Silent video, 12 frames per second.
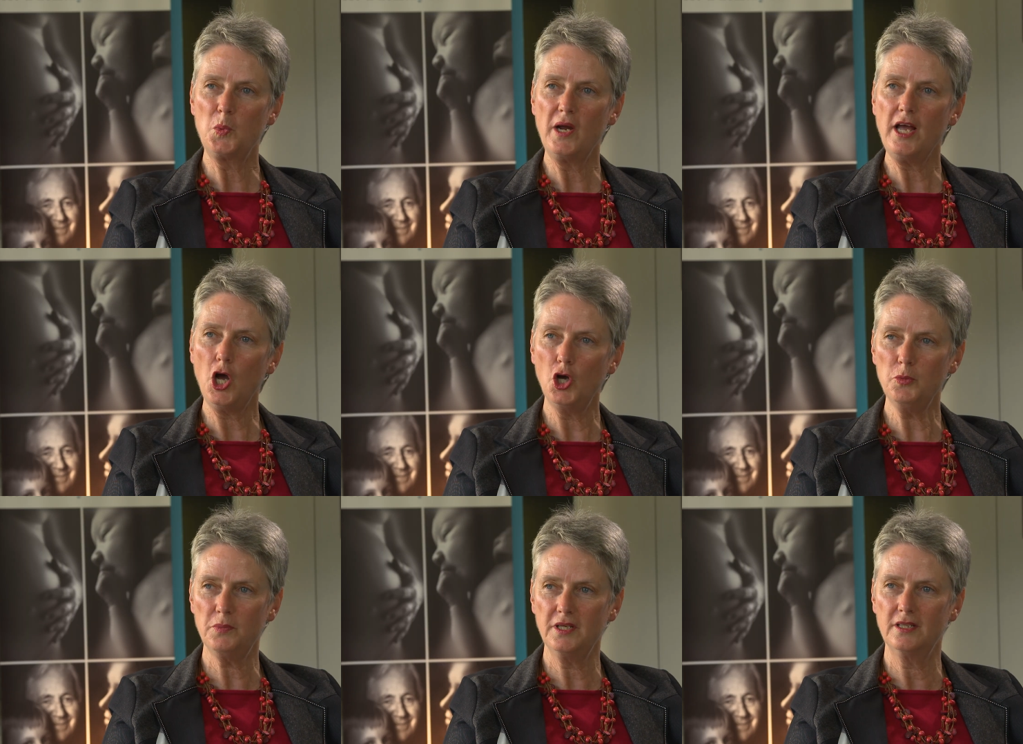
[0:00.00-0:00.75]
Speaker 1: We're
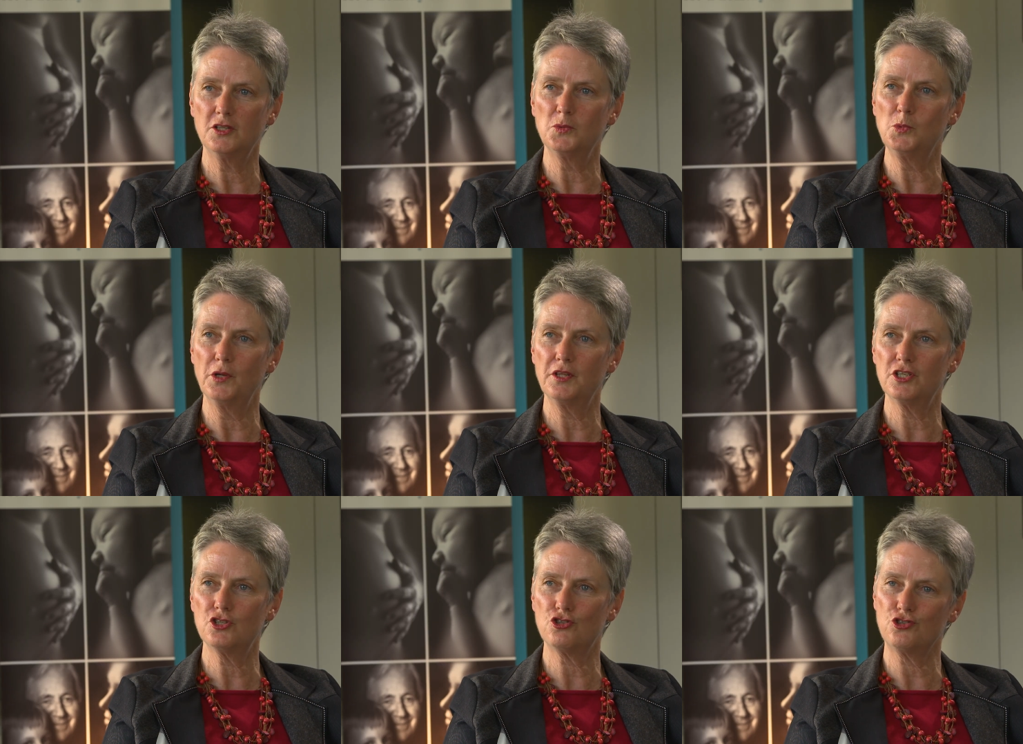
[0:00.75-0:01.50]
hoping that what
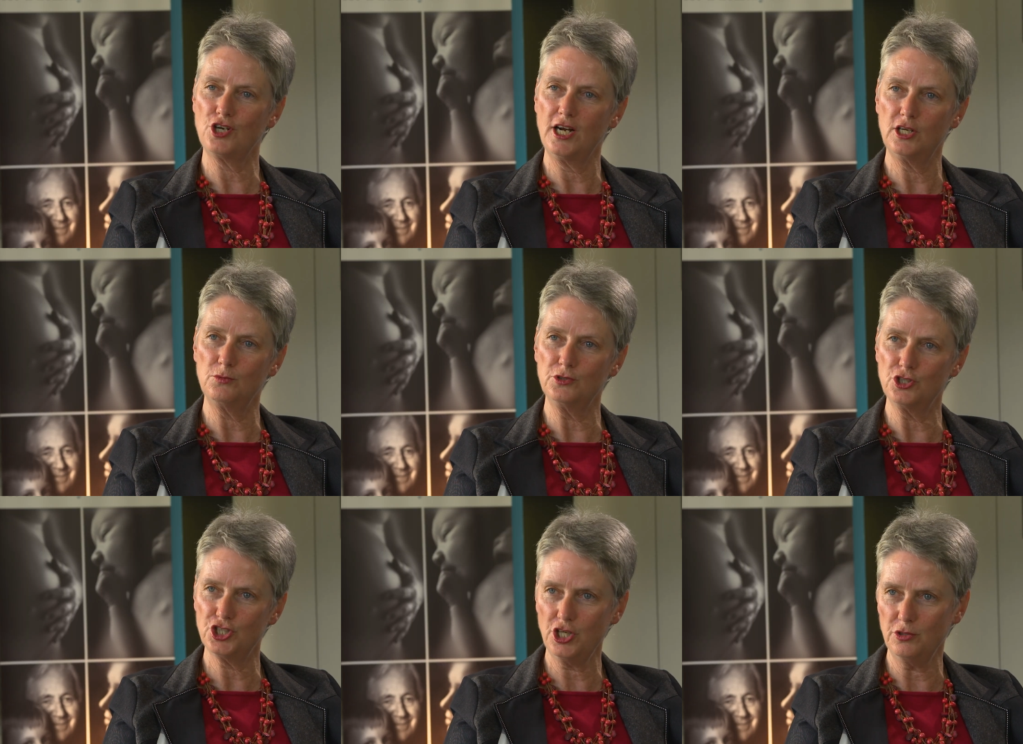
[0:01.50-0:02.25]
this trial
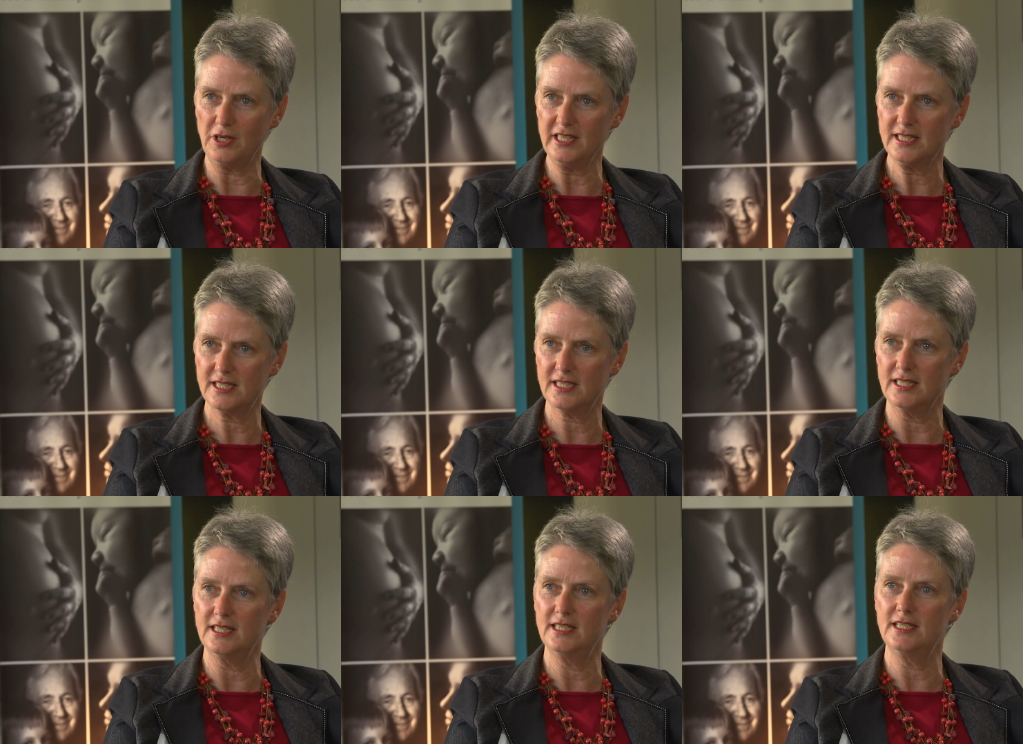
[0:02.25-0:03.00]
will show
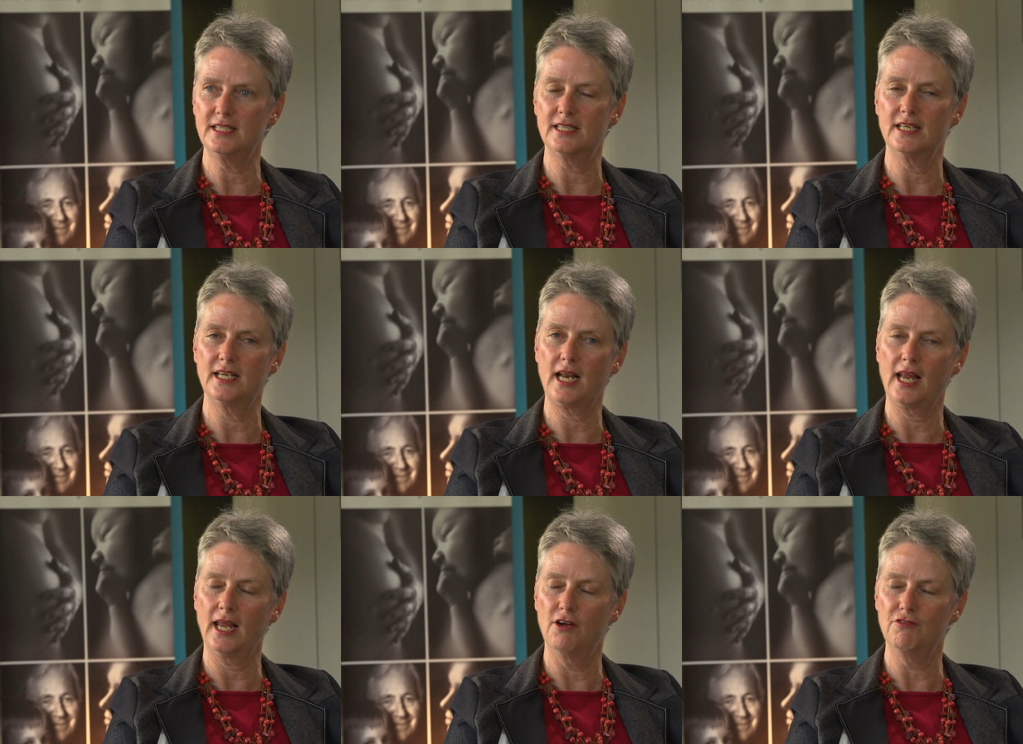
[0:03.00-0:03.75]
us is that
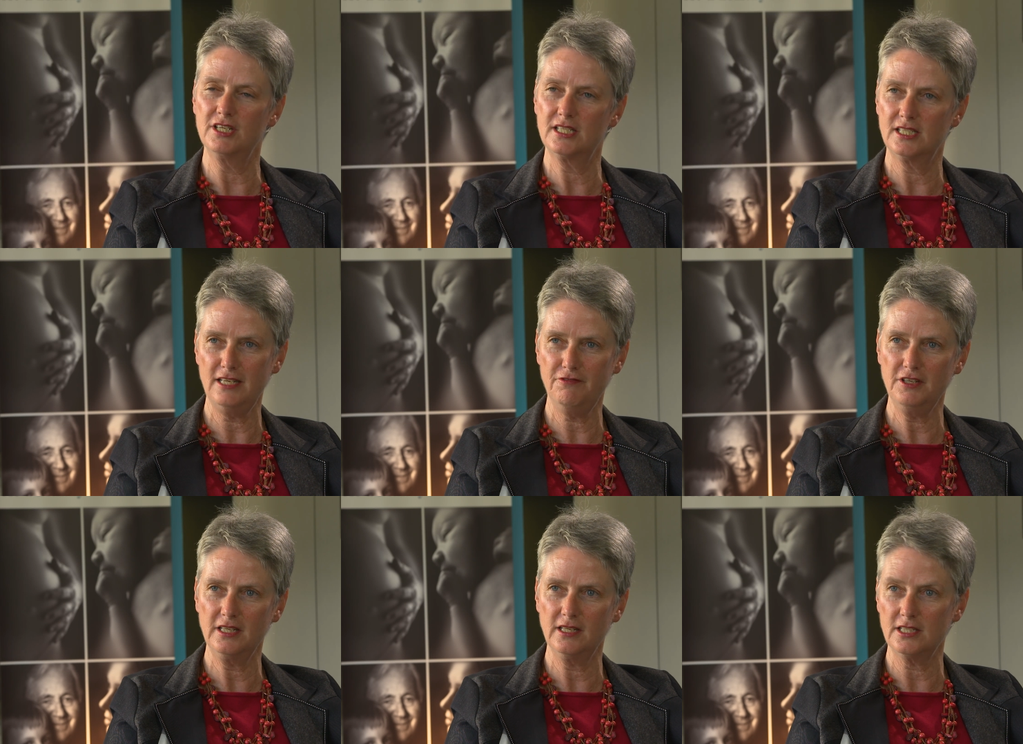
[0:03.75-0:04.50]

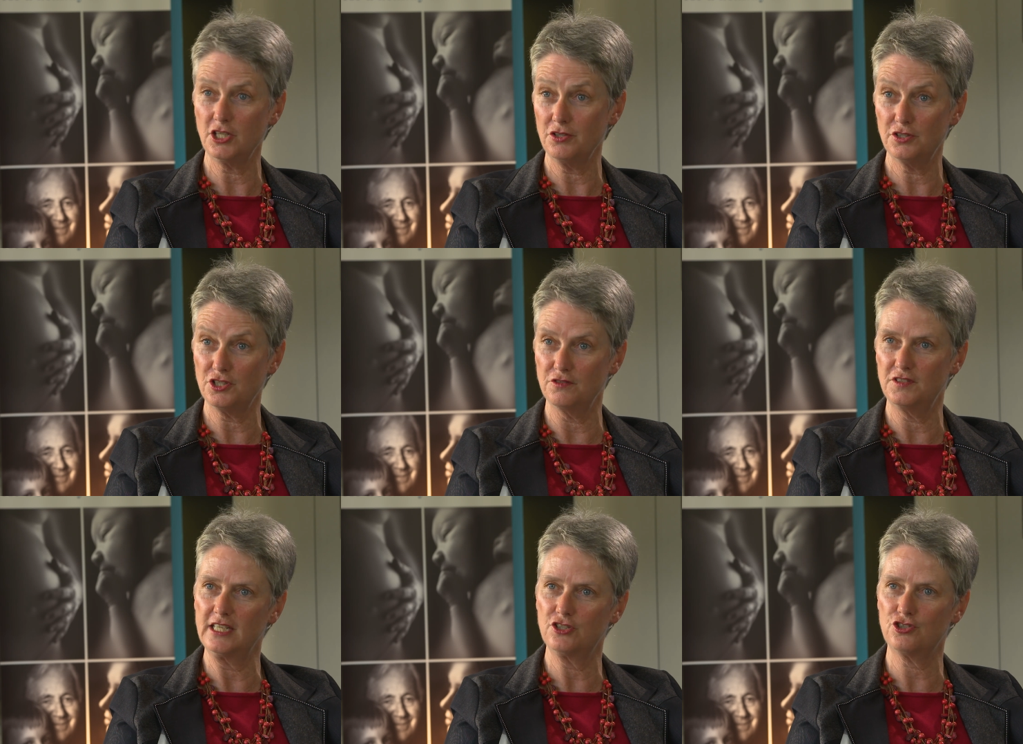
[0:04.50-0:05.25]
receiving a dose
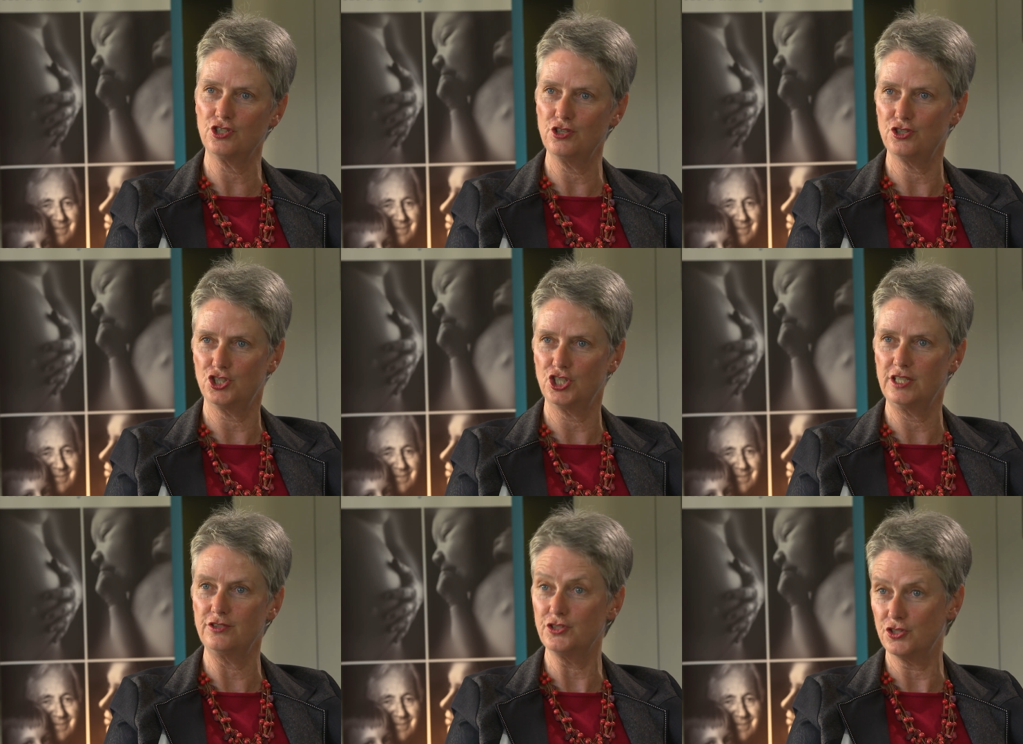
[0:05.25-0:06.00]
of dextrose
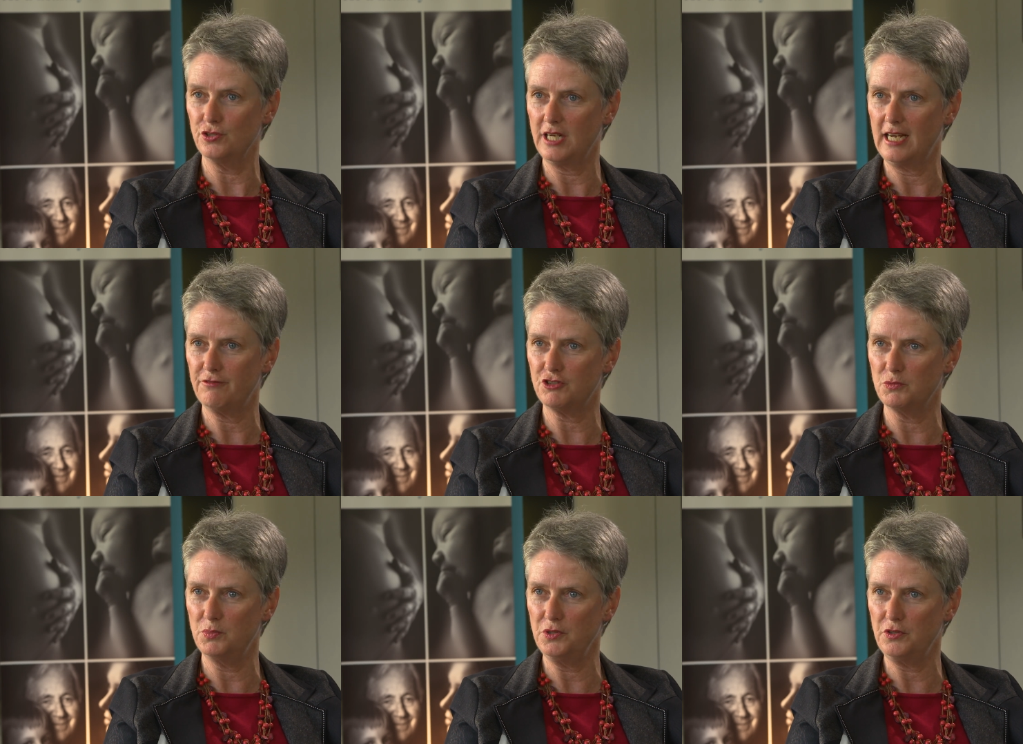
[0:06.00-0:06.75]
gel soon
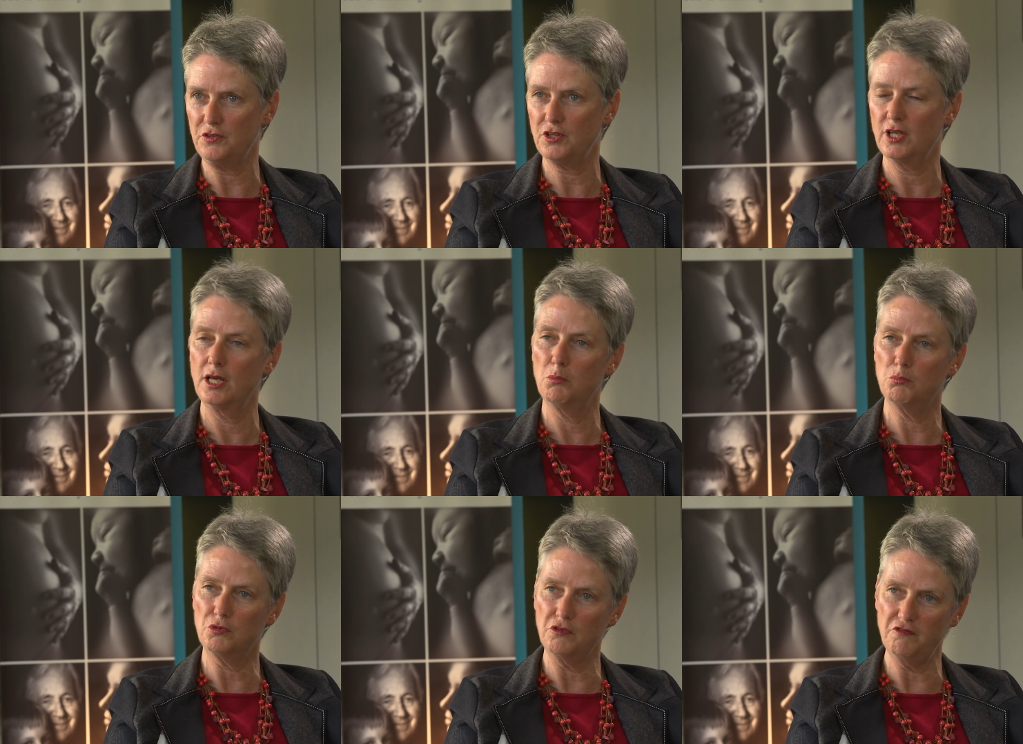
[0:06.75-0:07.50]
after birth
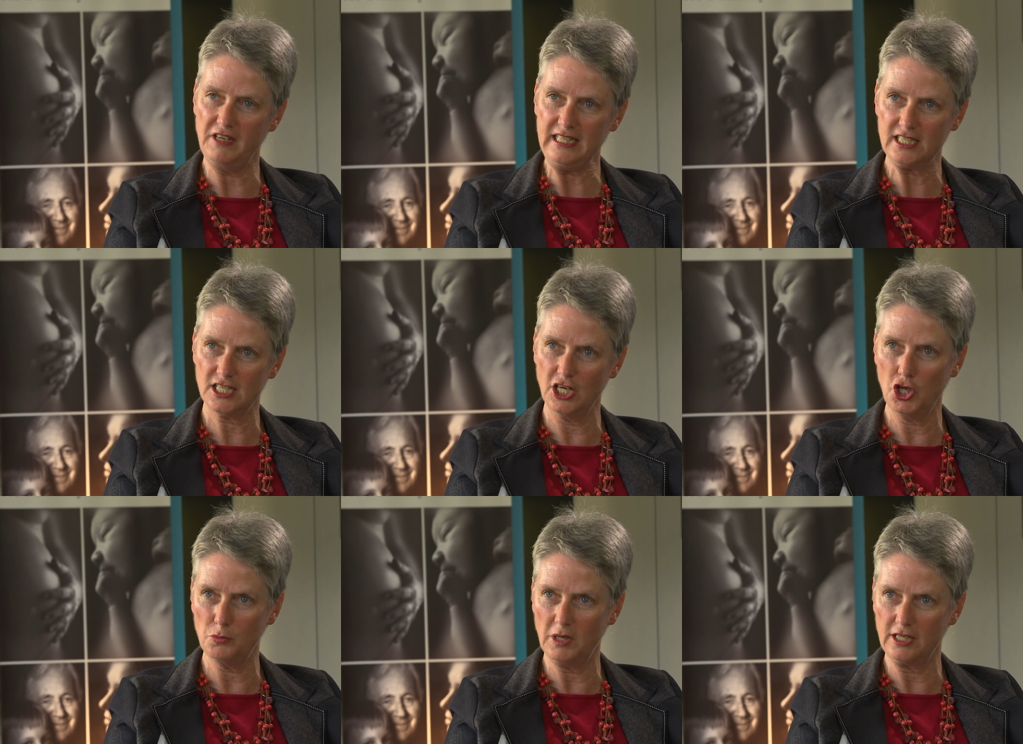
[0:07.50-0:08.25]
prevents
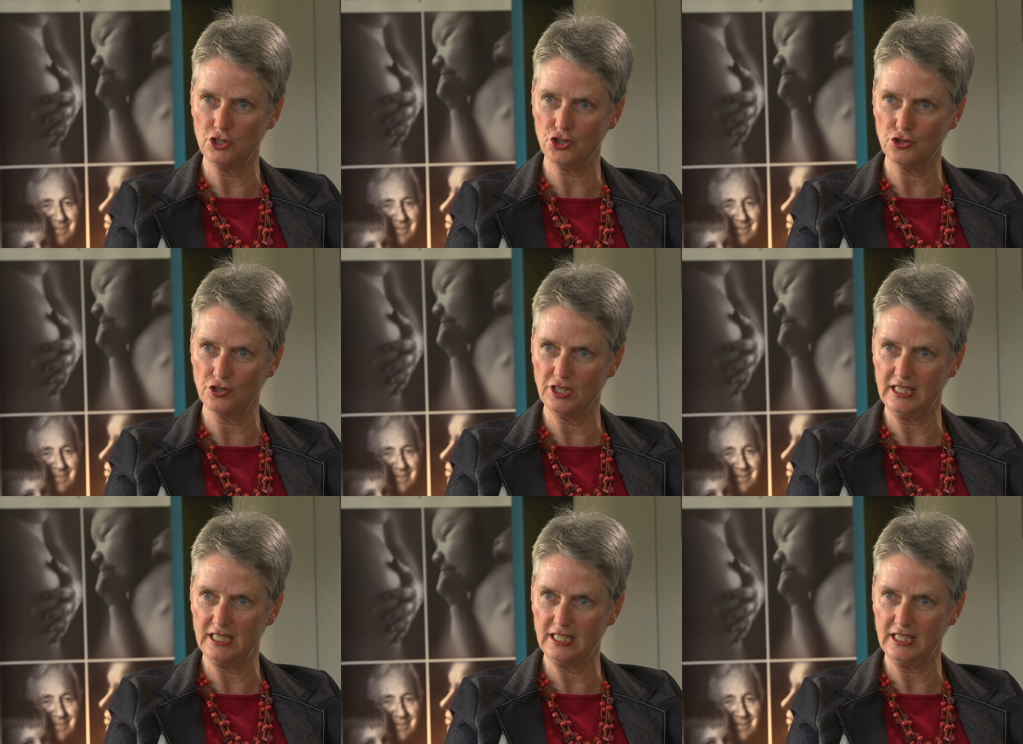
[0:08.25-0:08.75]
low blood sugar